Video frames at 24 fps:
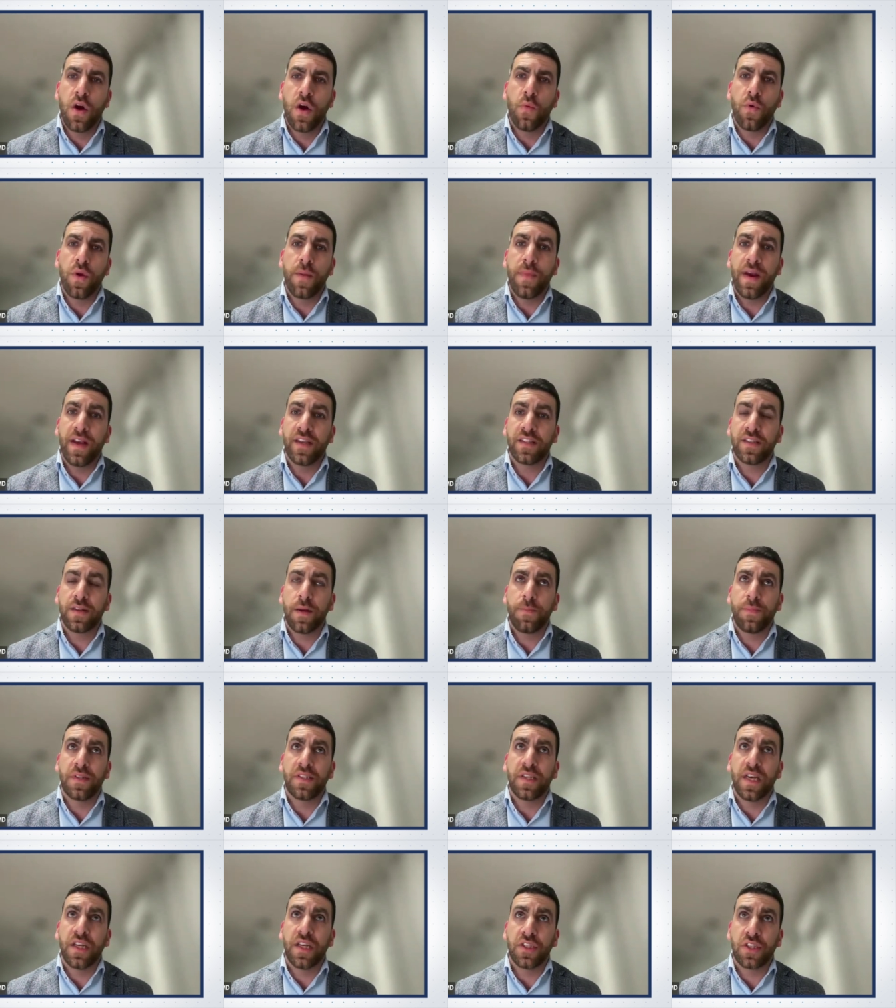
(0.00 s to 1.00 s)
we may
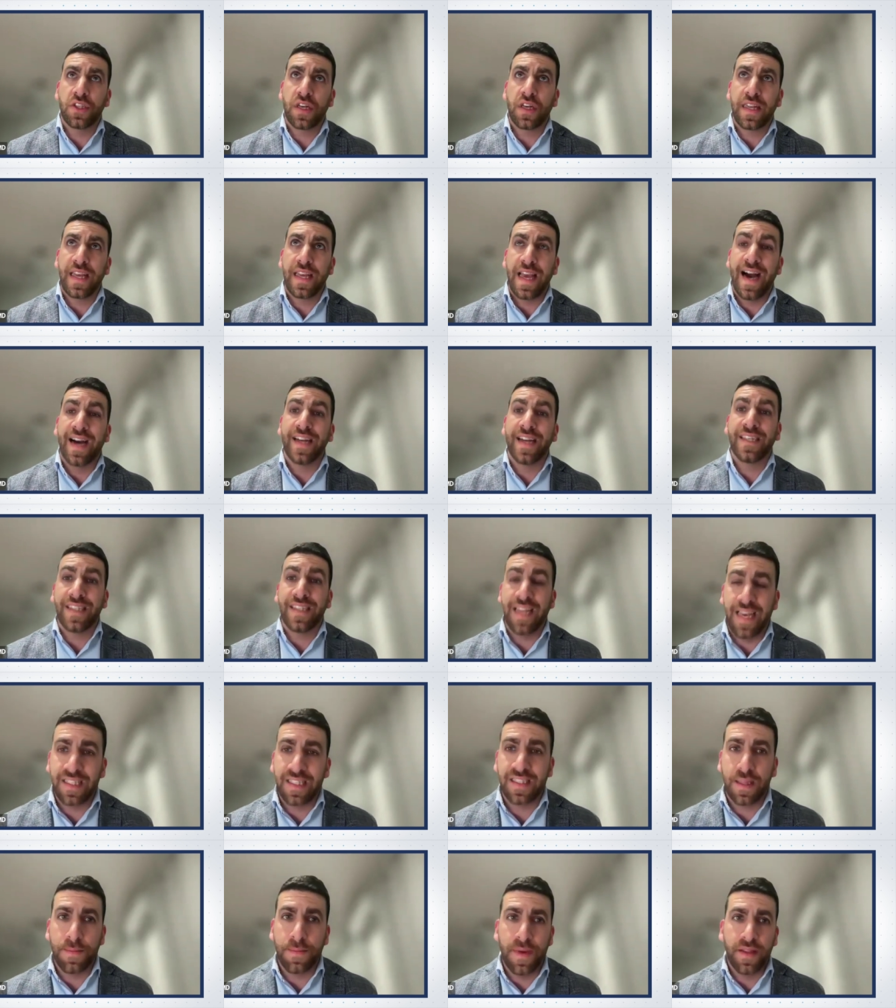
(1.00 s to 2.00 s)
potentially
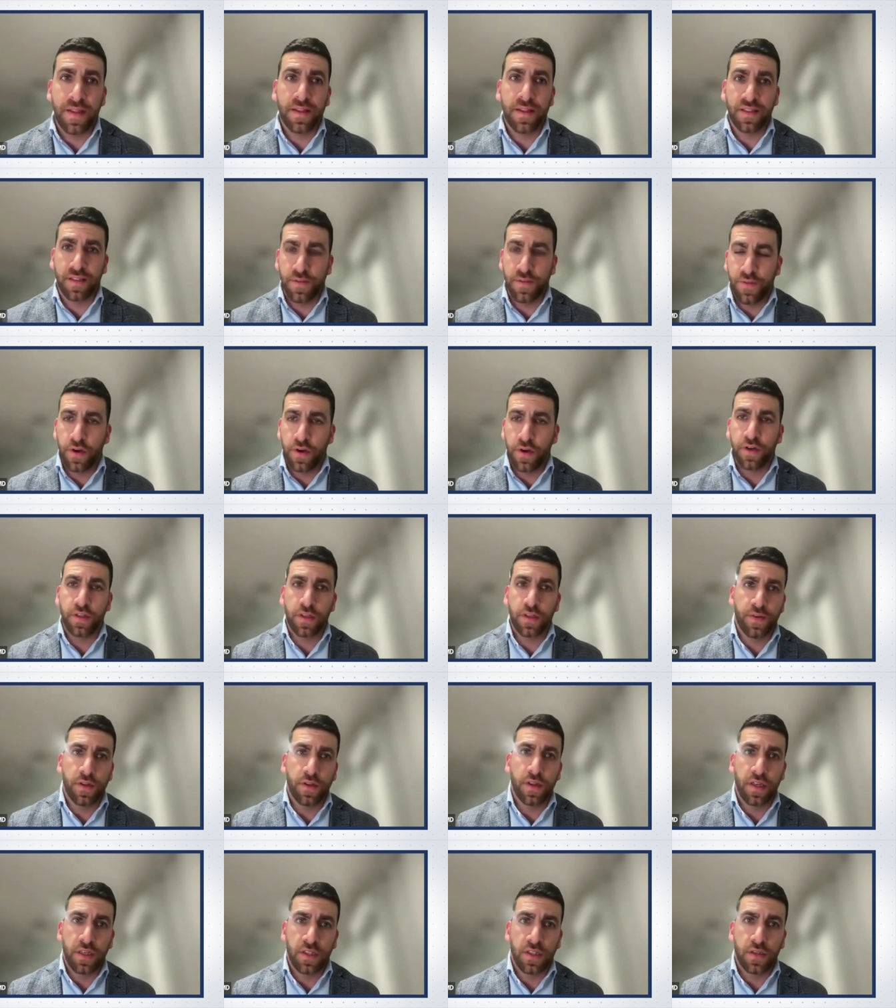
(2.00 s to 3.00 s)
underestimate the severity of
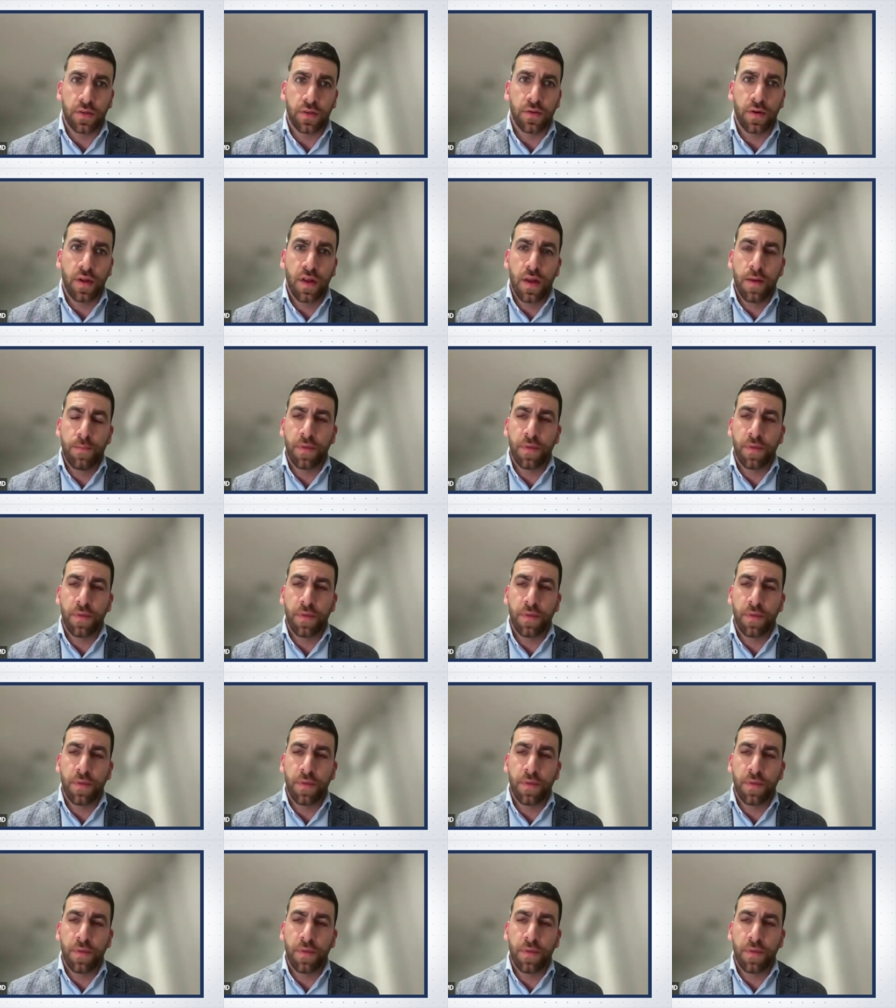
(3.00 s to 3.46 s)
a lesion